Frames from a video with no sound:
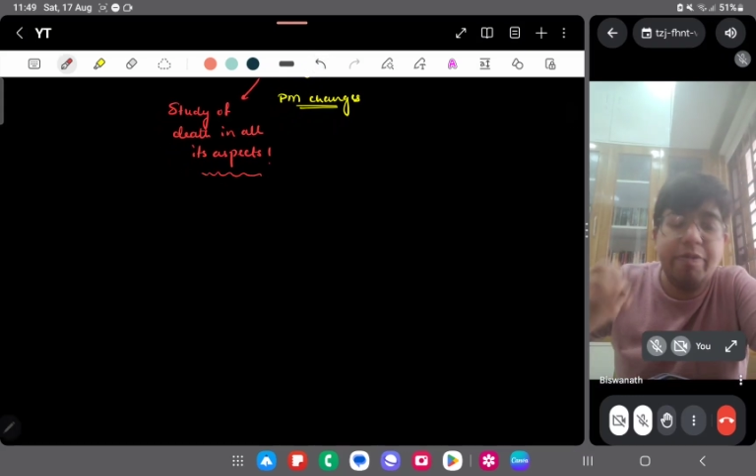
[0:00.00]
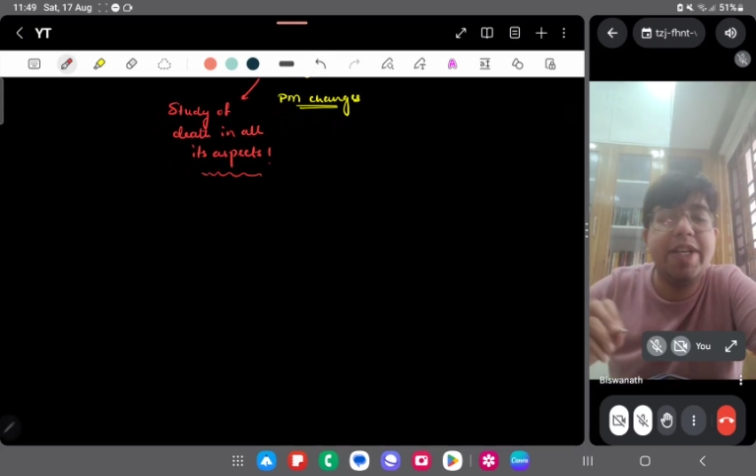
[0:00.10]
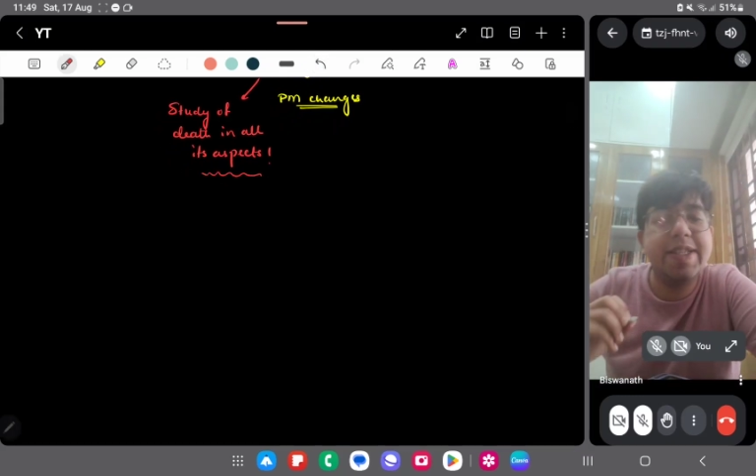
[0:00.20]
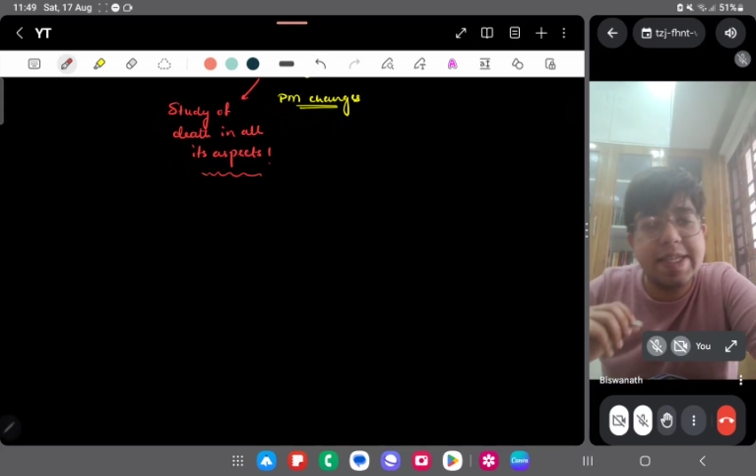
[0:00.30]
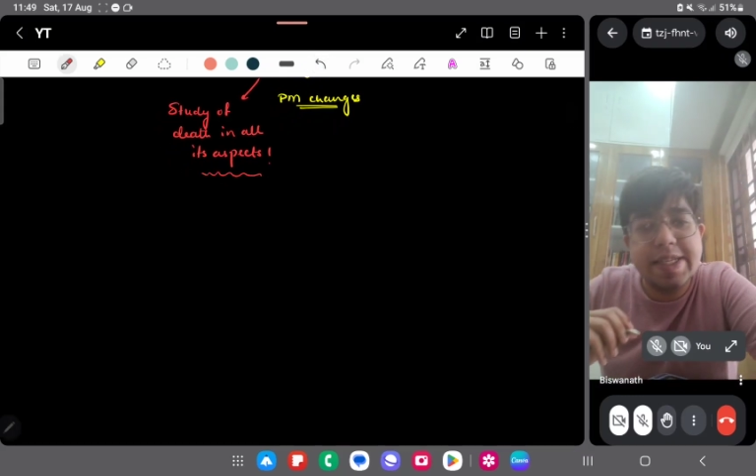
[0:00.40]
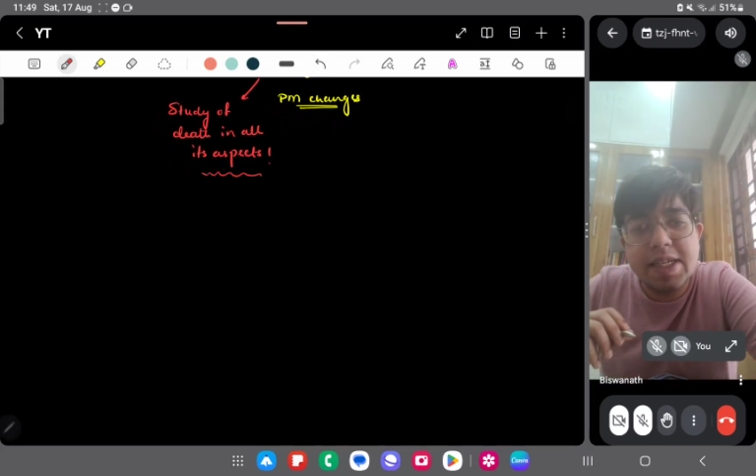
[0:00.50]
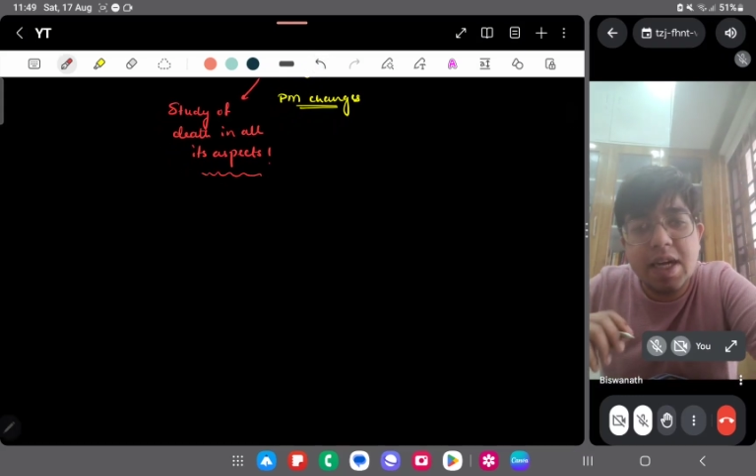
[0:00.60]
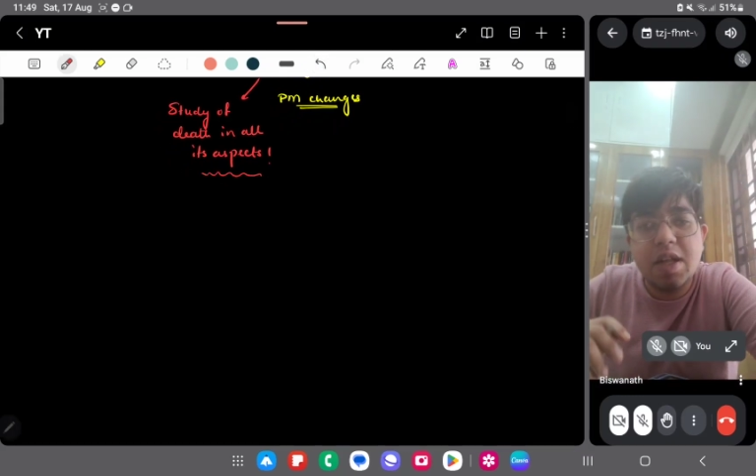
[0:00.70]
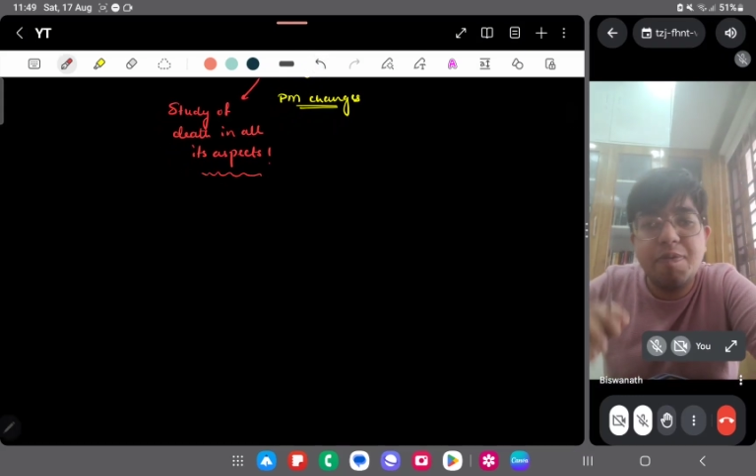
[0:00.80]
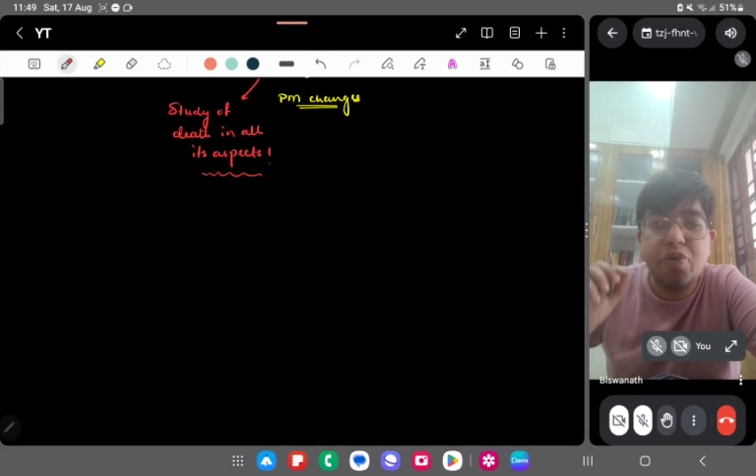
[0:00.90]
discussing
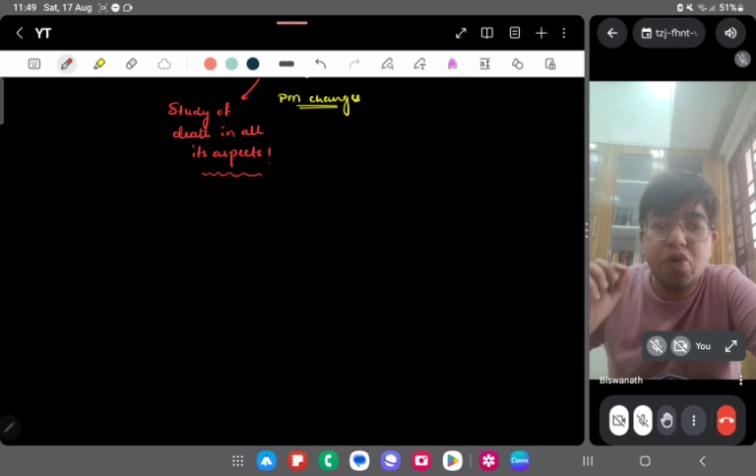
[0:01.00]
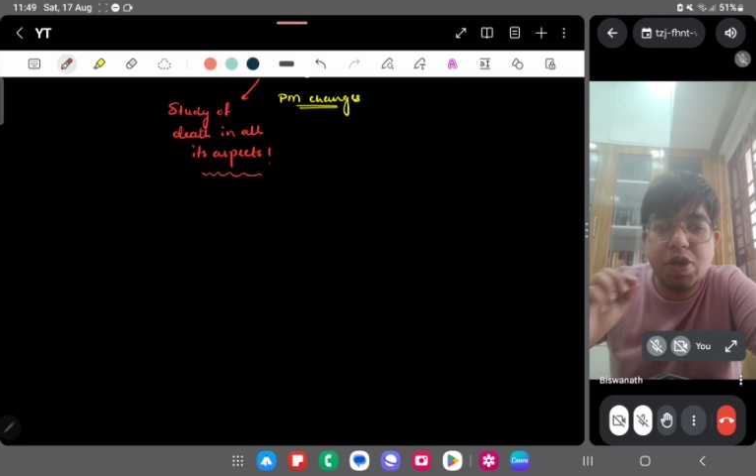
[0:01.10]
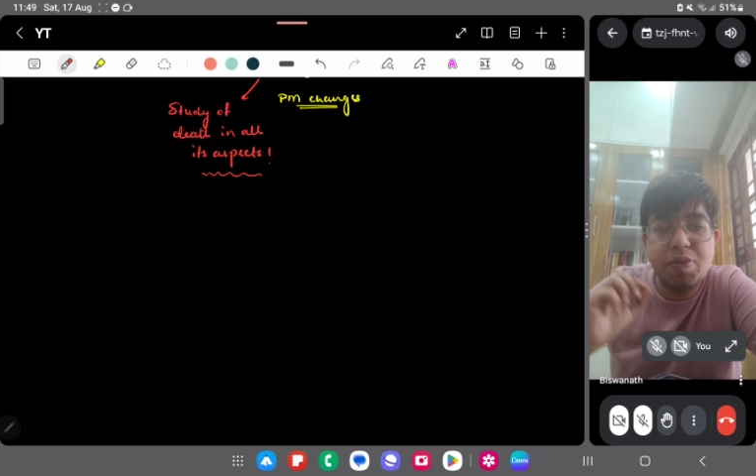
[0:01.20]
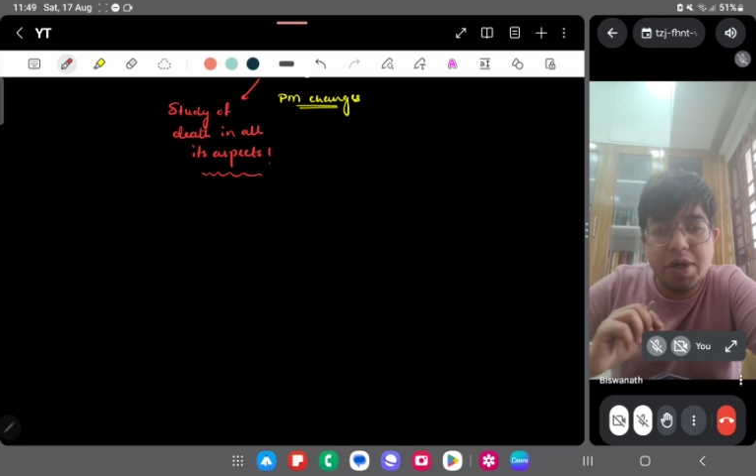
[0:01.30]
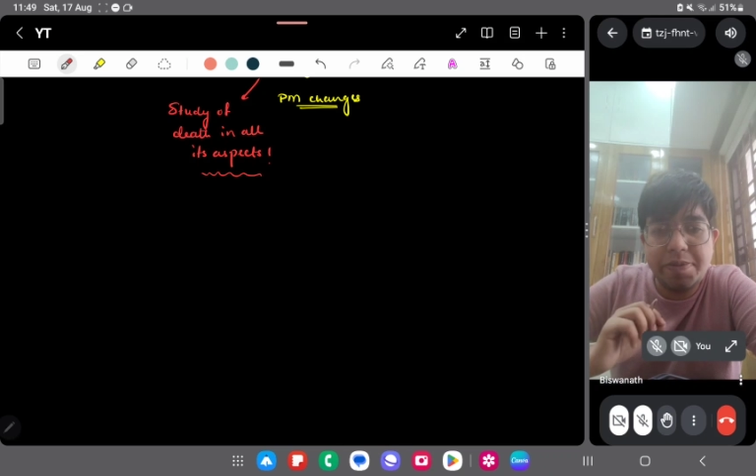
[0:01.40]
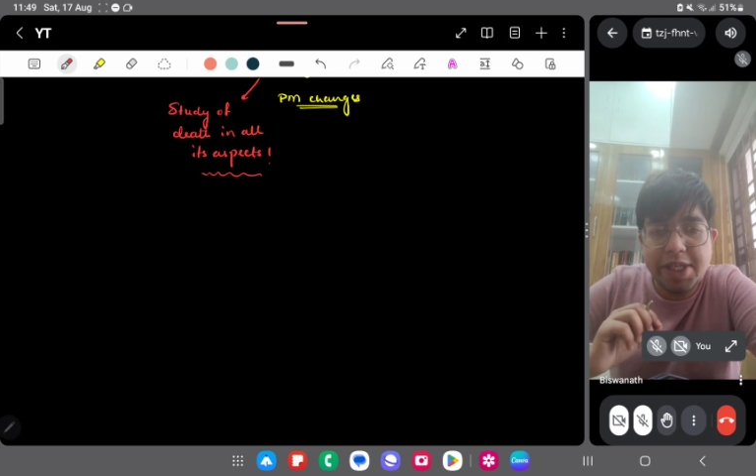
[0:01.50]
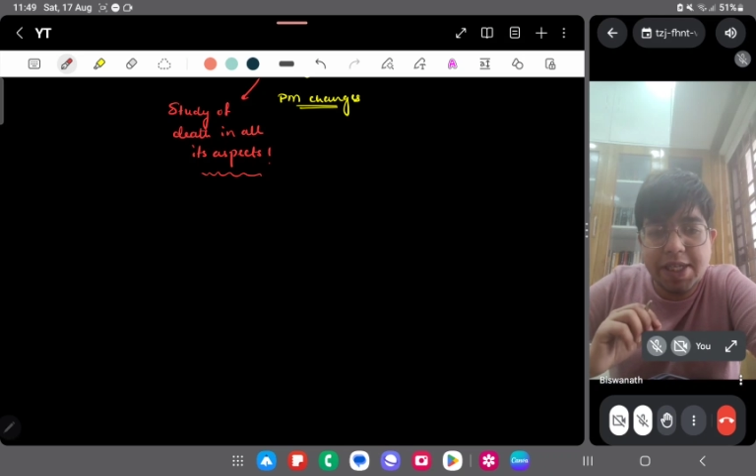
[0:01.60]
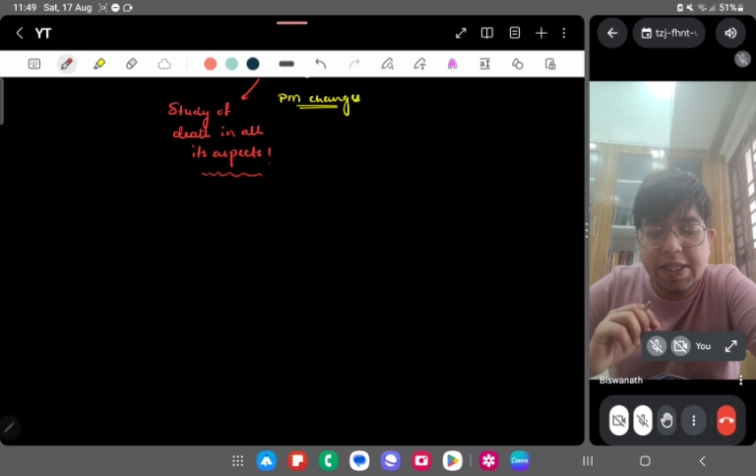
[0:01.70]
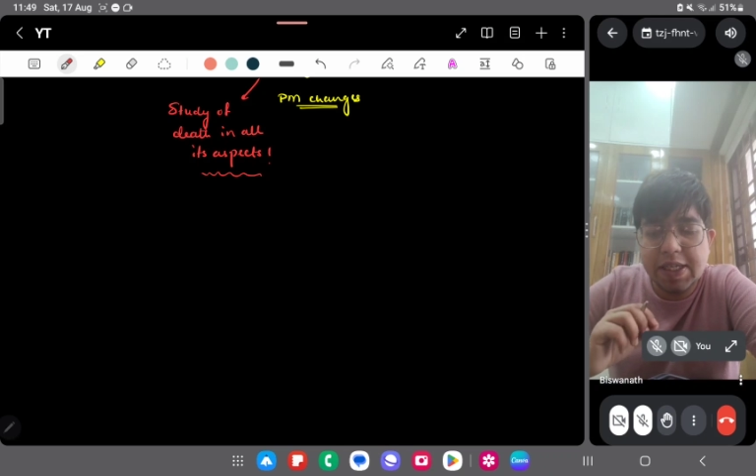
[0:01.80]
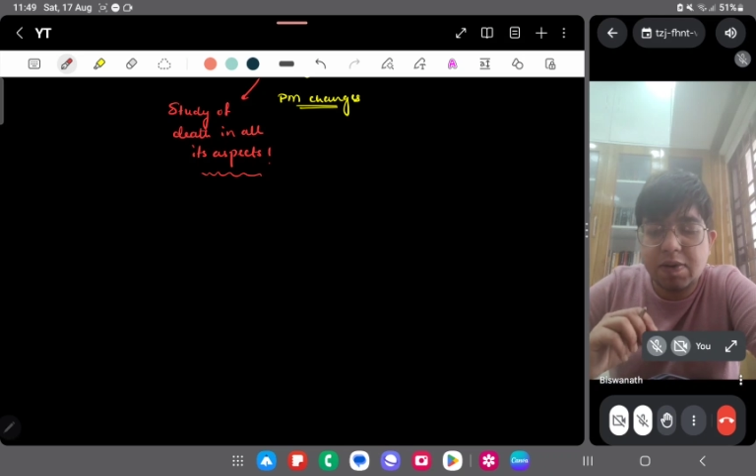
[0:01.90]
are the post-mortem changes.